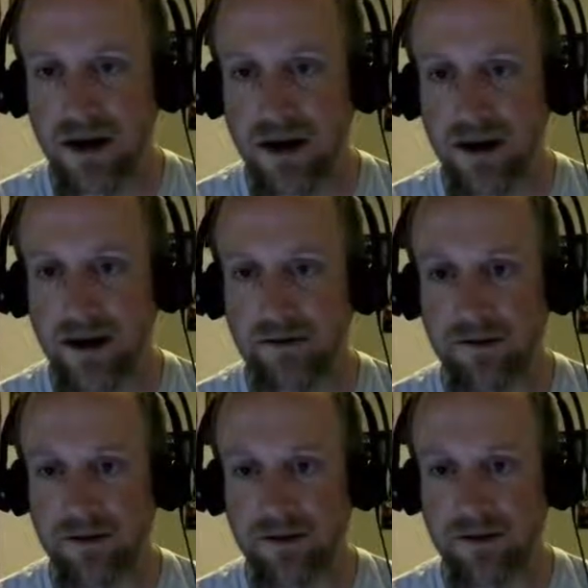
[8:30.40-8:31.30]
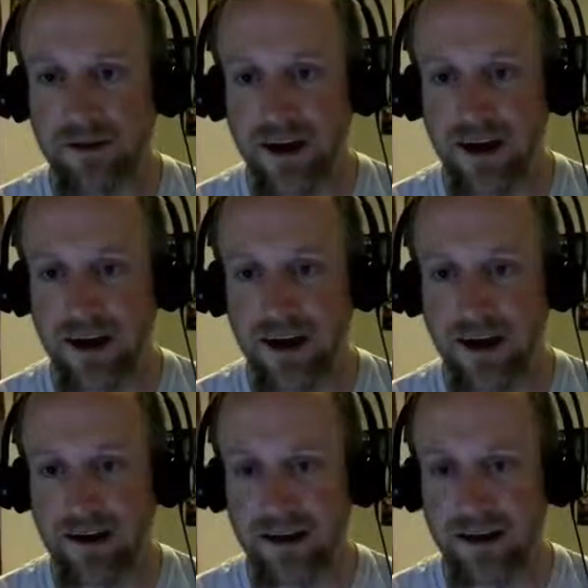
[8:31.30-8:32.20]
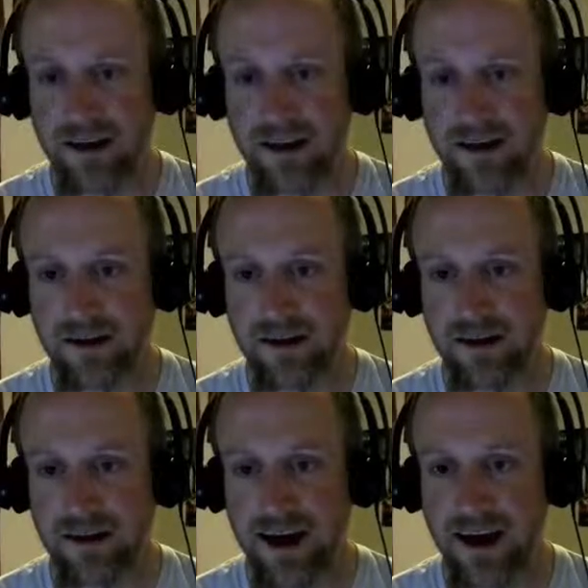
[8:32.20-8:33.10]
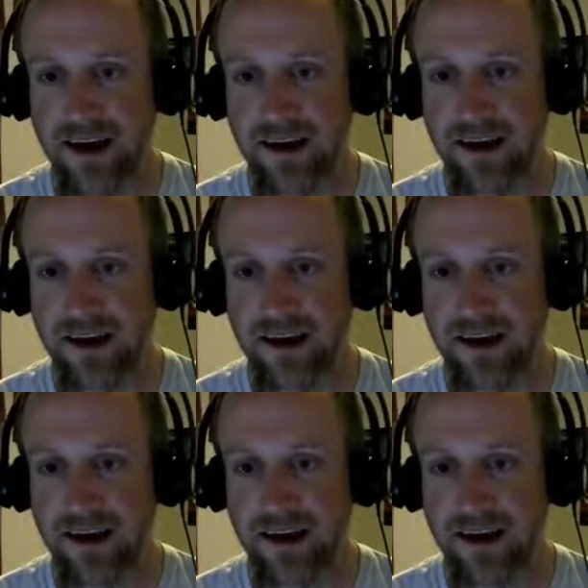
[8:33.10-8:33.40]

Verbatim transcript: Alright, do that, and then that.